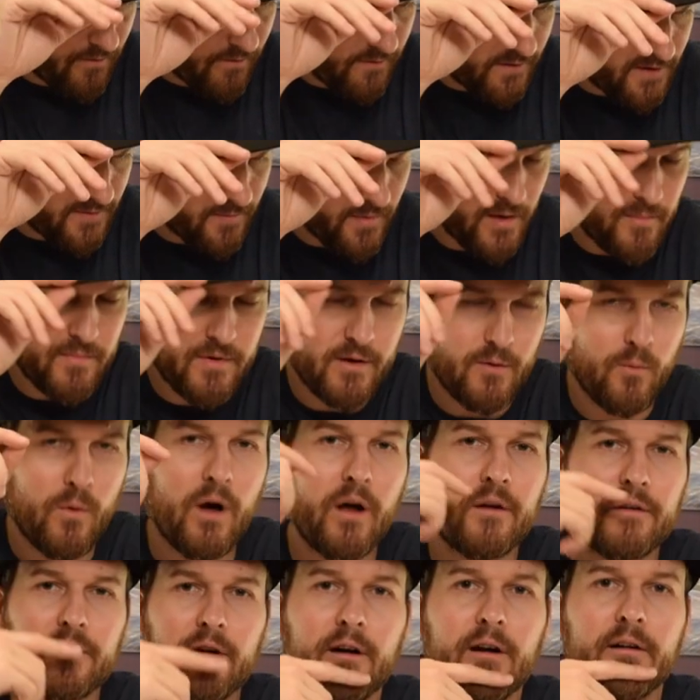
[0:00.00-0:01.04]
This might be a
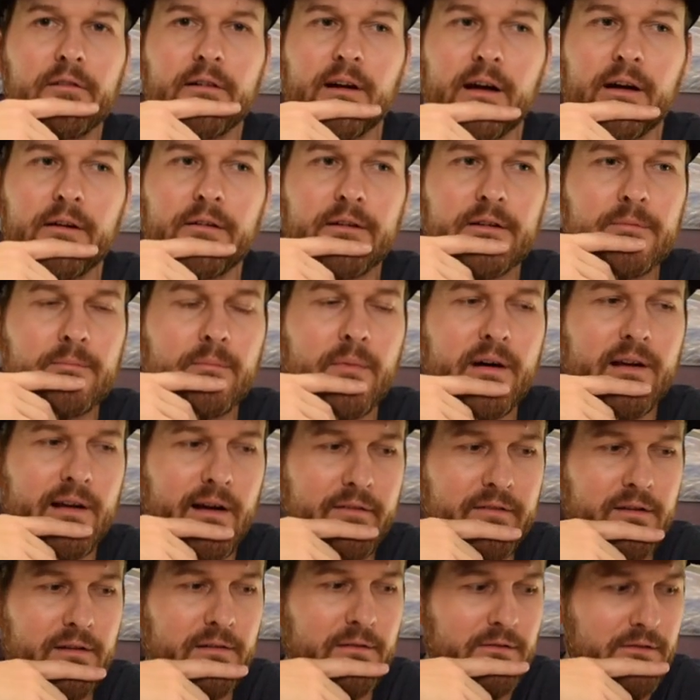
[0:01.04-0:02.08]
wild card round. Might
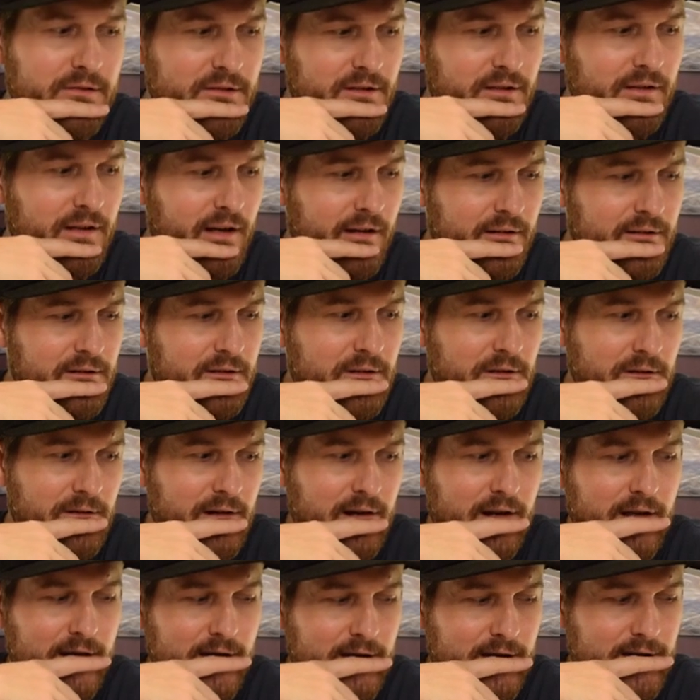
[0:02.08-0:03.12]
have to select two
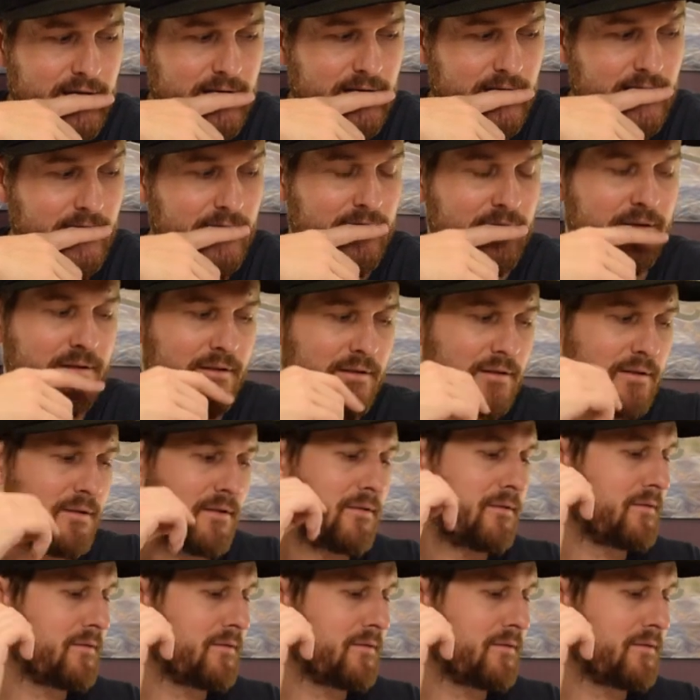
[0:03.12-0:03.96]
out of this, because...